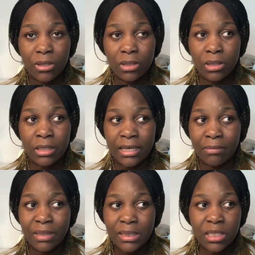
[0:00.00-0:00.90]
Like,
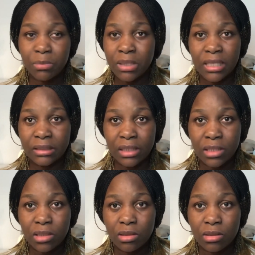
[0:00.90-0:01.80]
must it be like
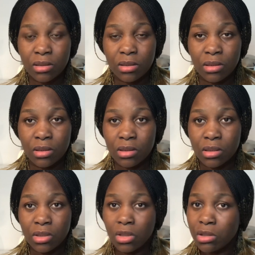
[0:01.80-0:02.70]
that?
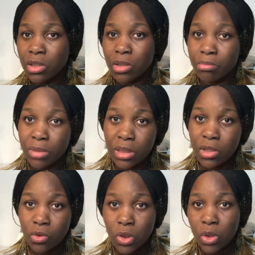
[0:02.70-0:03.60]
Don't
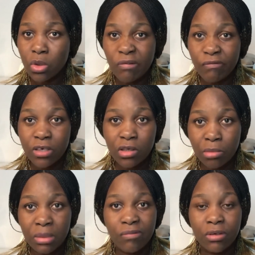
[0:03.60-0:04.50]
misuse your
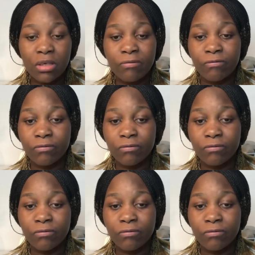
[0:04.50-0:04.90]
freedom, even if